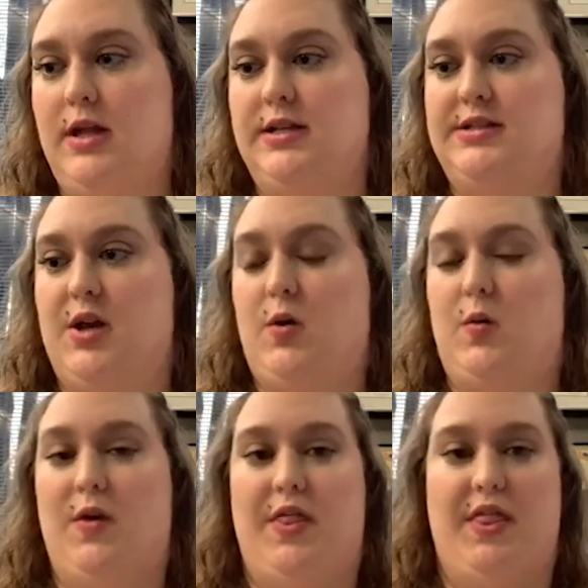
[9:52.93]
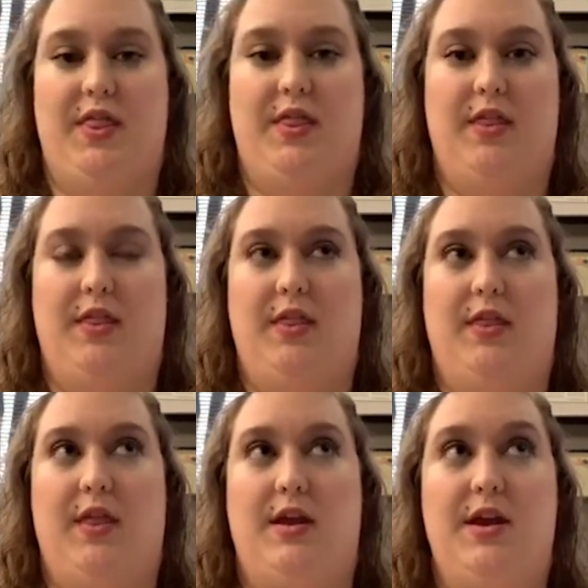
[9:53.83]
So
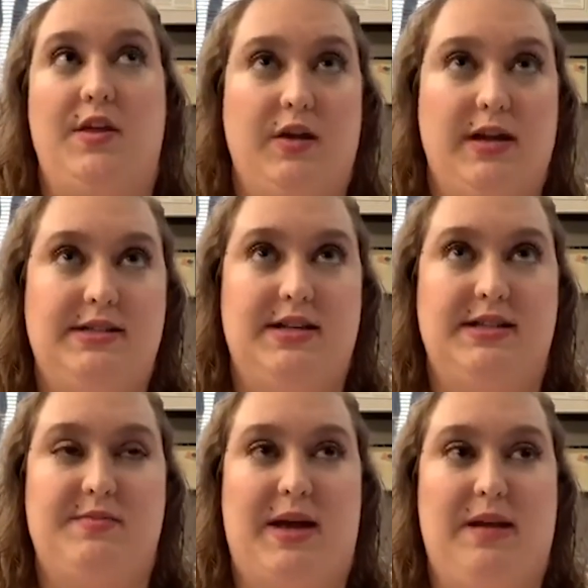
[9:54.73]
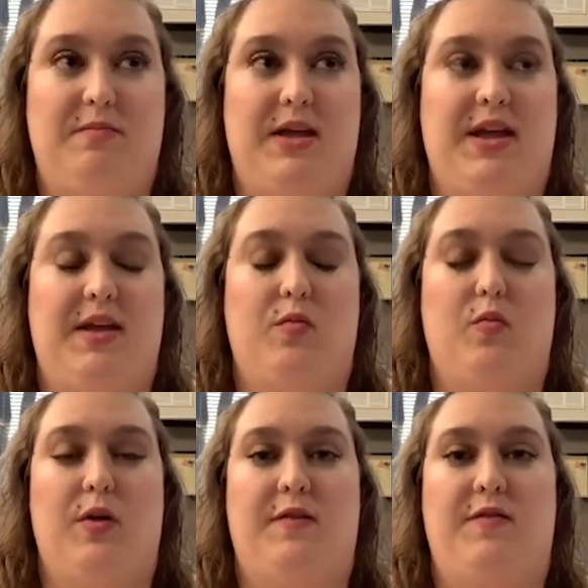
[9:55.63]
another instance might be
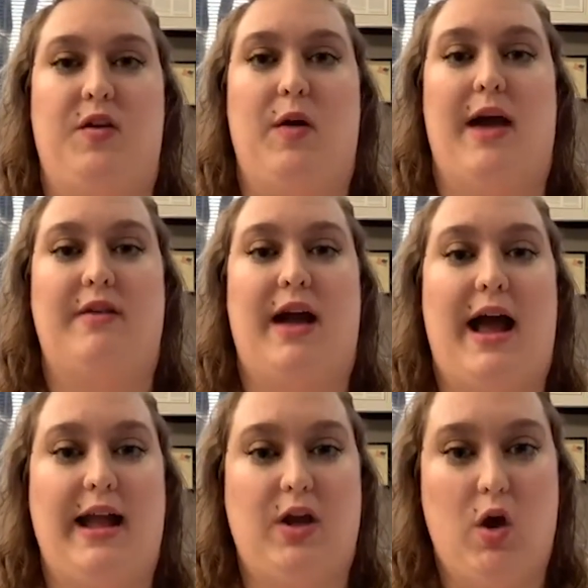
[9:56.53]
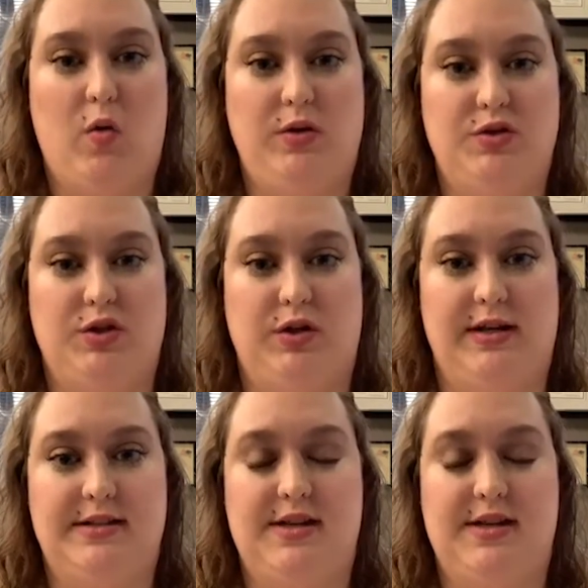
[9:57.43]
if you have a high coinsurance,